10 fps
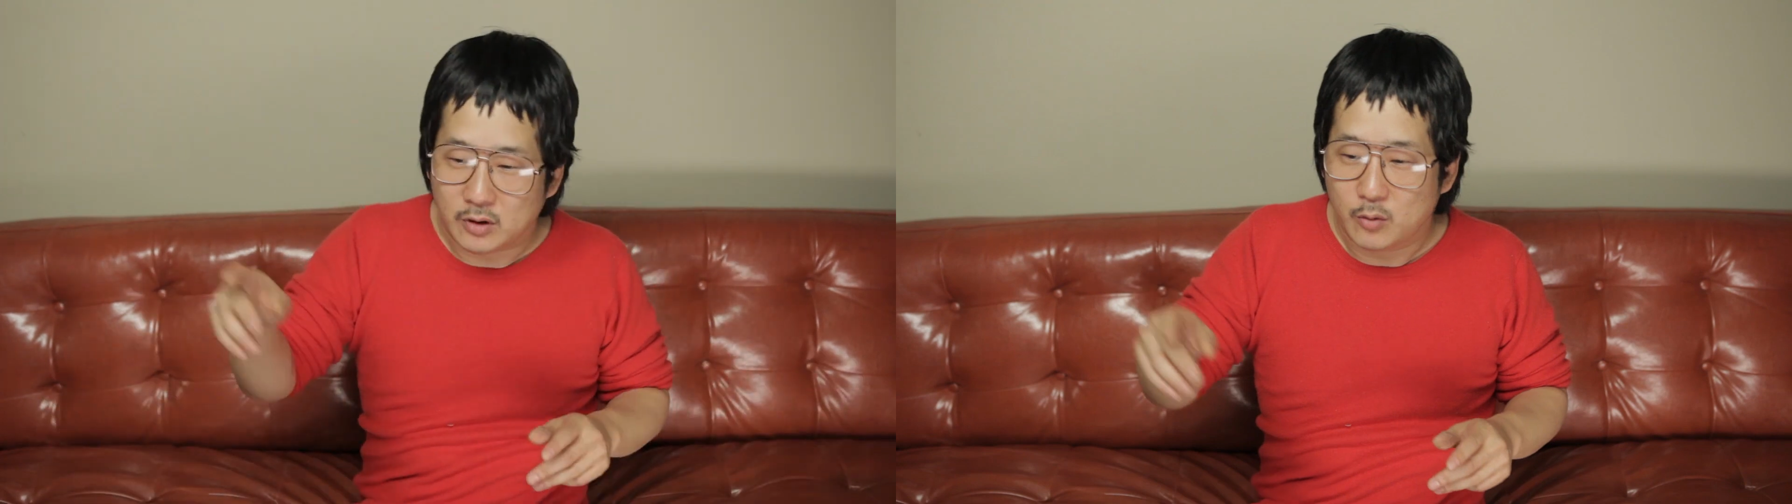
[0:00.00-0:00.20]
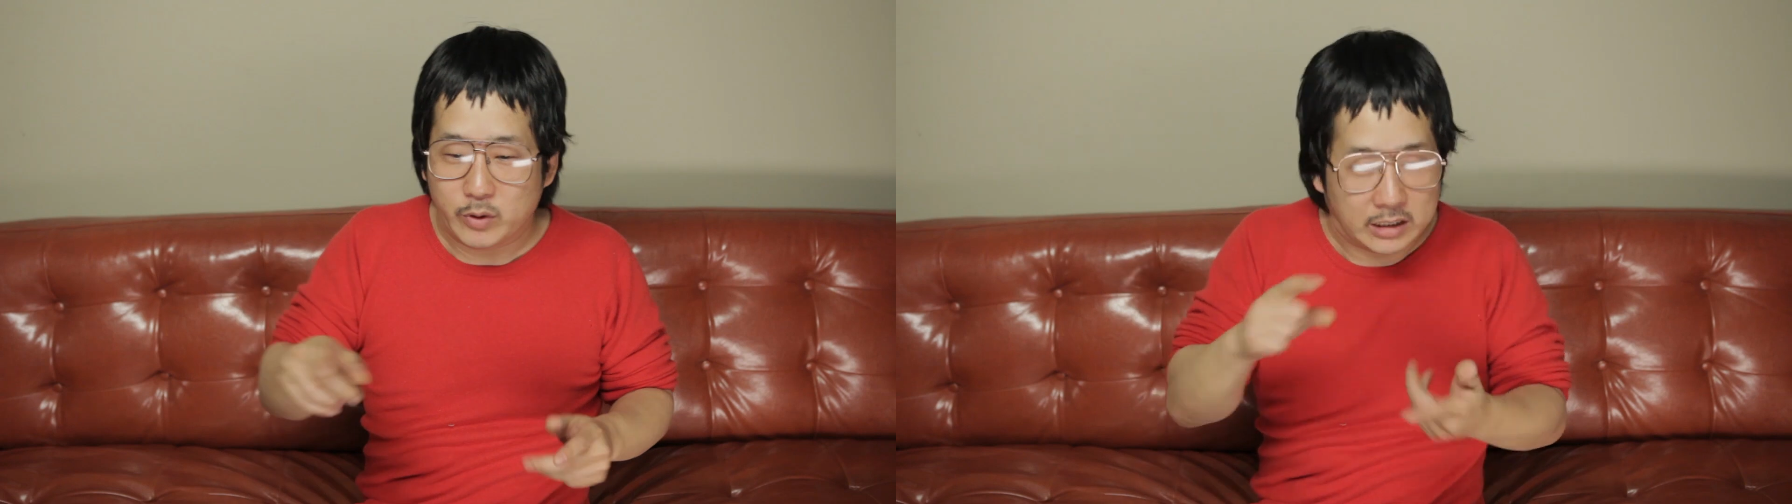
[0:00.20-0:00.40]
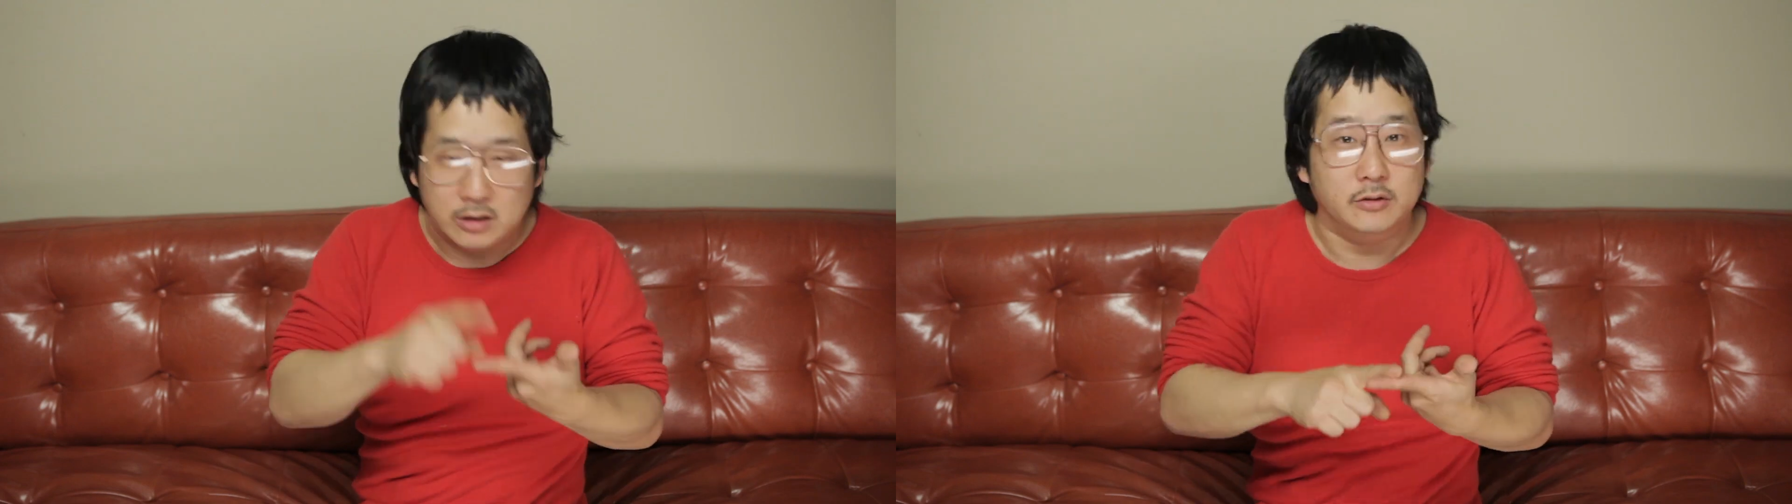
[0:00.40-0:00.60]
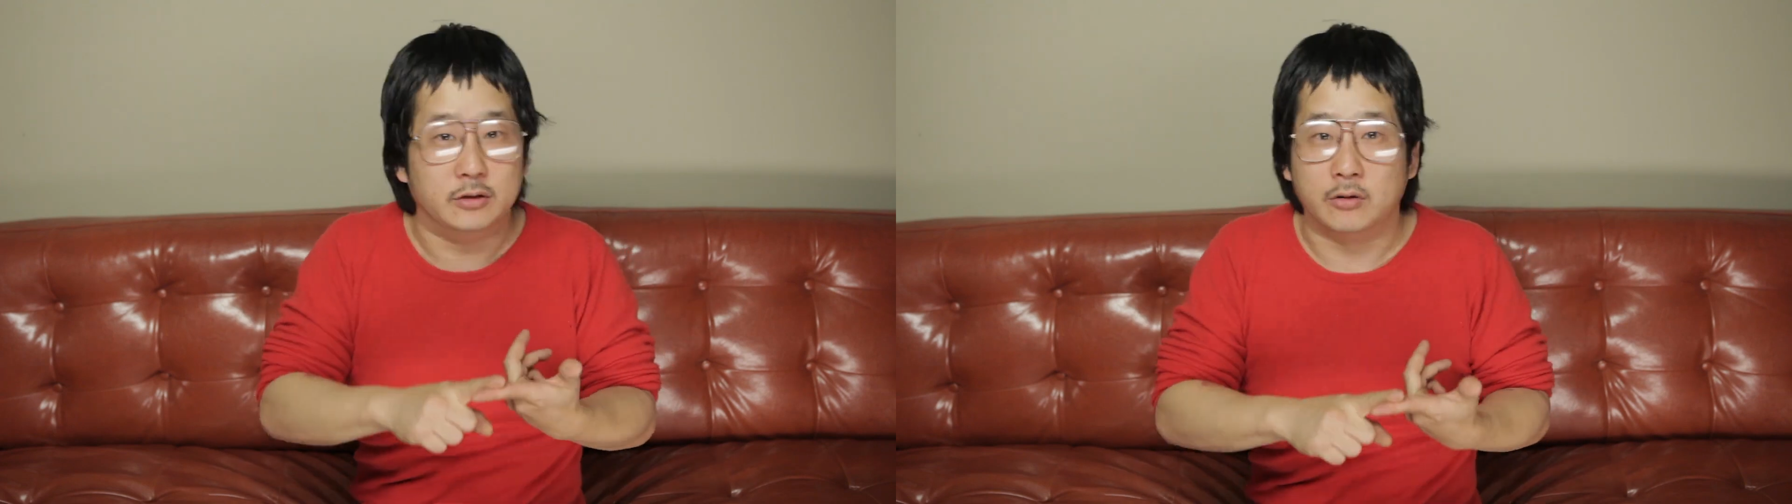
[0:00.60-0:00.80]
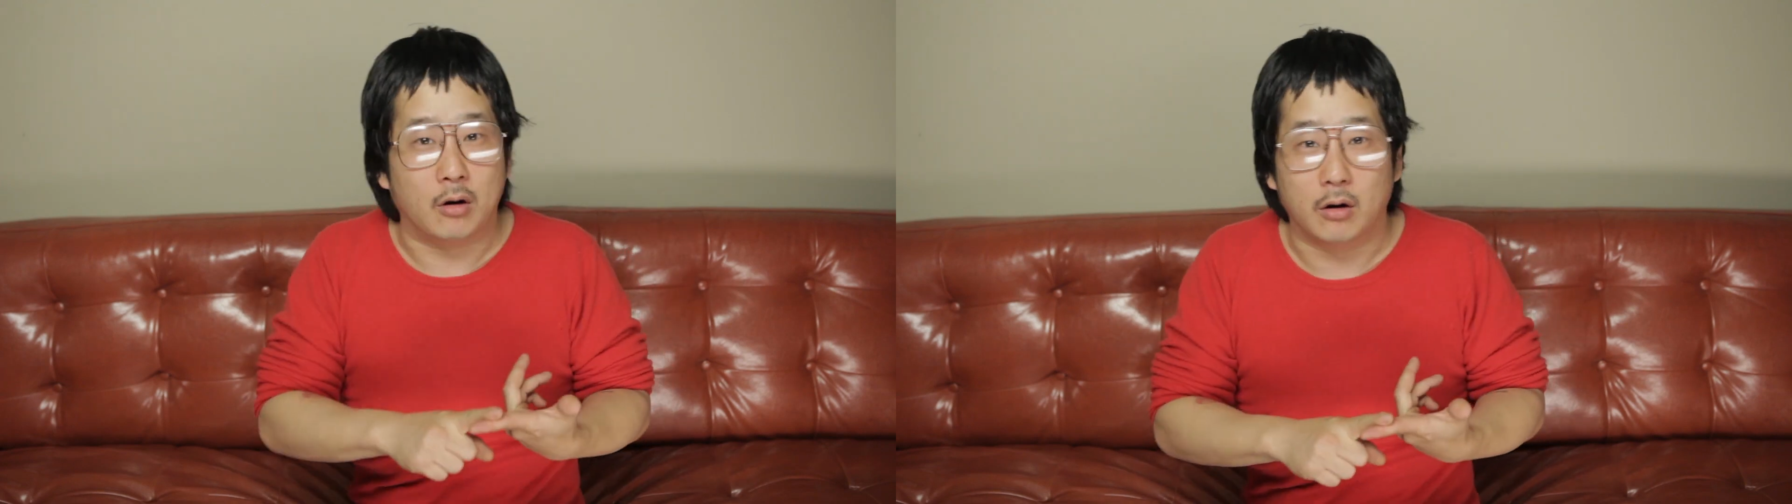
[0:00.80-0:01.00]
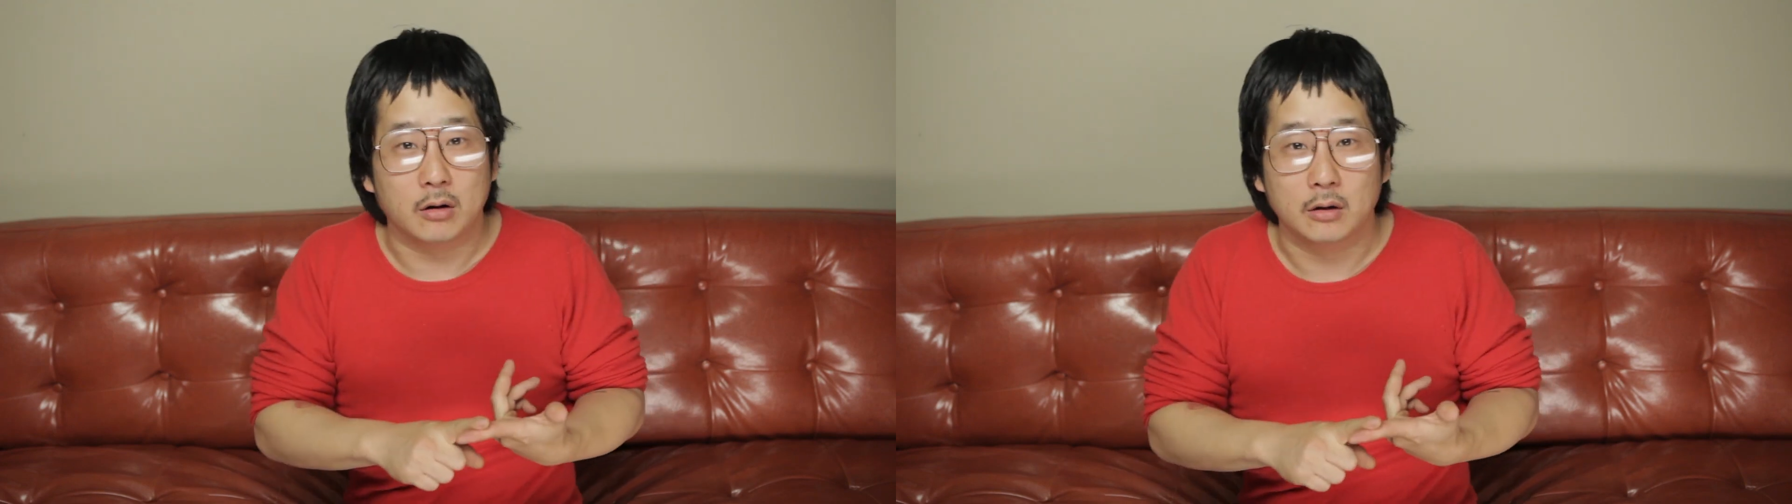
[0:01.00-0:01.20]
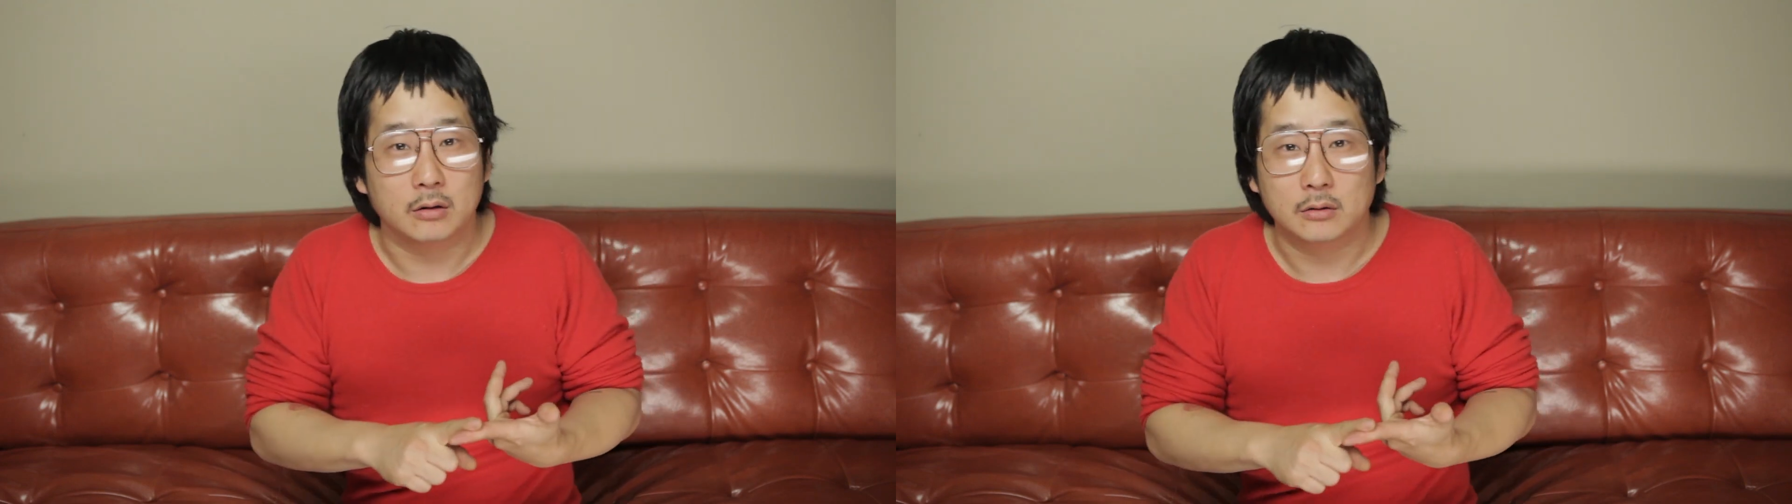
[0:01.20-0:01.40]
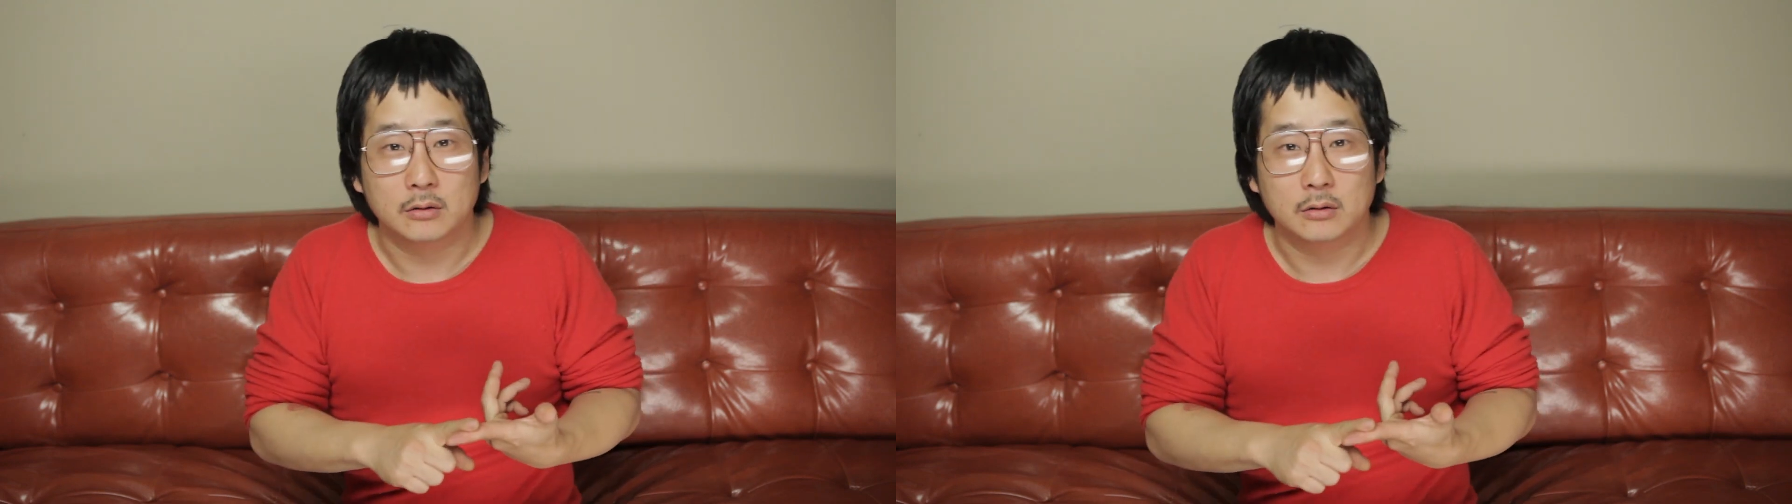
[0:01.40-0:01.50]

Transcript: we killed the dog.